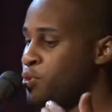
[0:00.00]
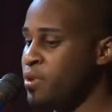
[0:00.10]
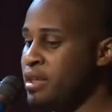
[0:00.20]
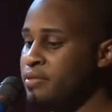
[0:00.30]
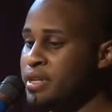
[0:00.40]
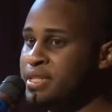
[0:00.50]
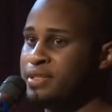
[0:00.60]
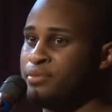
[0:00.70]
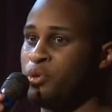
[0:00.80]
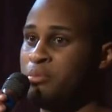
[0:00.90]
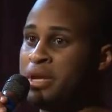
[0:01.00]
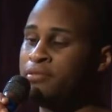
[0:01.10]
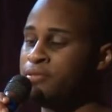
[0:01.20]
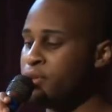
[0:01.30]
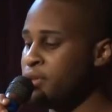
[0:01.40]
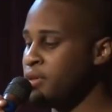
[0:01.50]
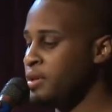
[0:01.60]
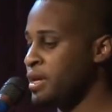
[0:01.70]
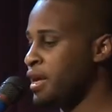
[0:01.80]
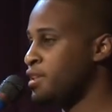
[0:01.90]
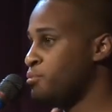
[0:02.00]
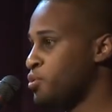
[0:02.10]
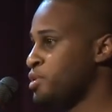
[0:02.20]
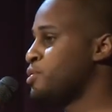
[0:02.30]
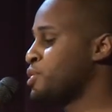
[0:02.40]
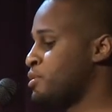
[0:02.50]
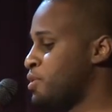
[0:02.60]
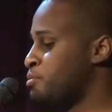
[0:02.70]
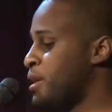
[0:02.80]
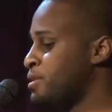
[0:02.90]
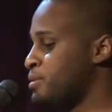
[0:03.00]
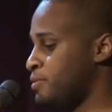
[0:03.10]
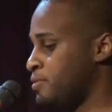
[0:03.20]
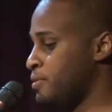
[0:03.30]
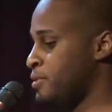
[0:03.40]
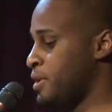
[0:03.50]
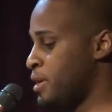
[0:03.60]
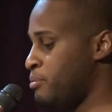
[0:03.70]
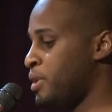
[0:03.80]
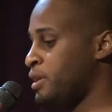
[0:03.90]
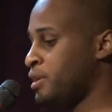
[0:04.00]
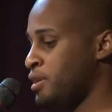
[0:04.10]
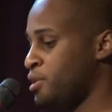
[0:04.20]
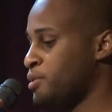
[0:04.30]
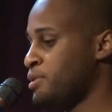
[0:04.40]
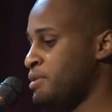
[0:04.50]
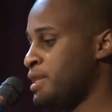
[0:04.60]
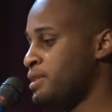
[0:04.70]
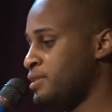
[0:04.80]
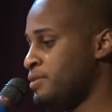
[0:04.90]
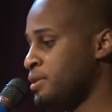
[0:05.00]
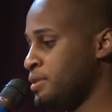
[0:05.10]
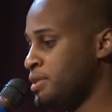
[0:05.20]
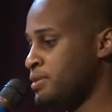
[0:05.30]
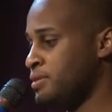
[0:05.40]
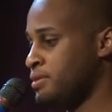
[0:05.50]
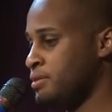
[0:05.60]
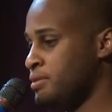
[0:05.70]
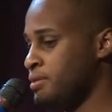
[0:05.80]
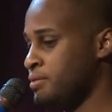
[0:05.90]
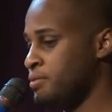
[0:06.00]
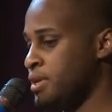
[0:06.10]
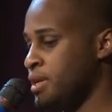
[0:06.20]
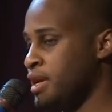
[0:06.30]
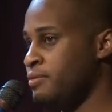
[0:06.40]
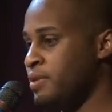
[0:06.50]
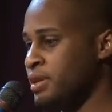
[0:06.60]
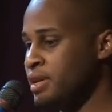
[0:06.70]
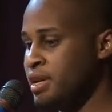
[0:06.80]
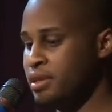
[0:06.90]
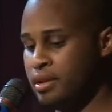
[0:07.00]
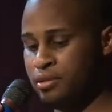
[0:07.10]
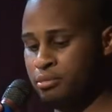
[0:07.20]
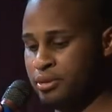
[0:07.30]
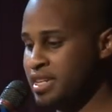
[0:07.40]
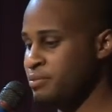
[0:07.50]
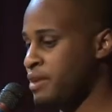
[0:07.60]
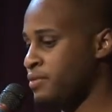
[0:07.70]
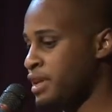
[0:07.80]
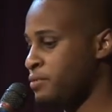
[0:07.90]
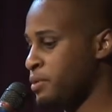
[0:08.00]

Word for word: more relevant, more meaningful, and more socially responsive by looking closer at this field. And finally, in the little bit of time we have left,